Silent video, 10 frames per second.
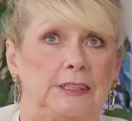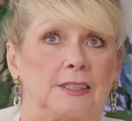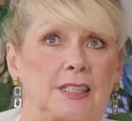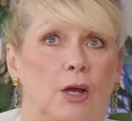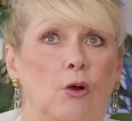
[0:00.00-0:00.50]

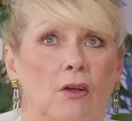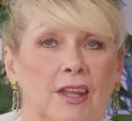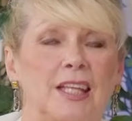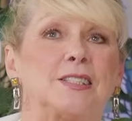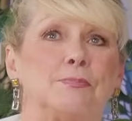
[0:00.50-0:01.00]
So
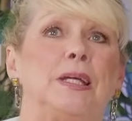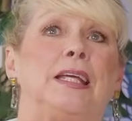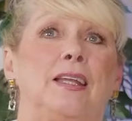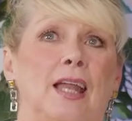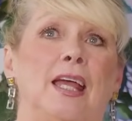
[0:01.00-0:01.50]
there's
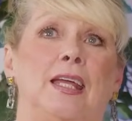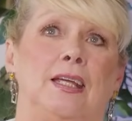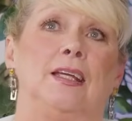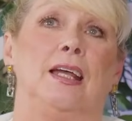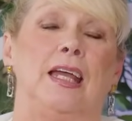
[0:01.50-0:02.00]
me
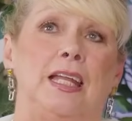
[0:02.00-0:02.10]
laying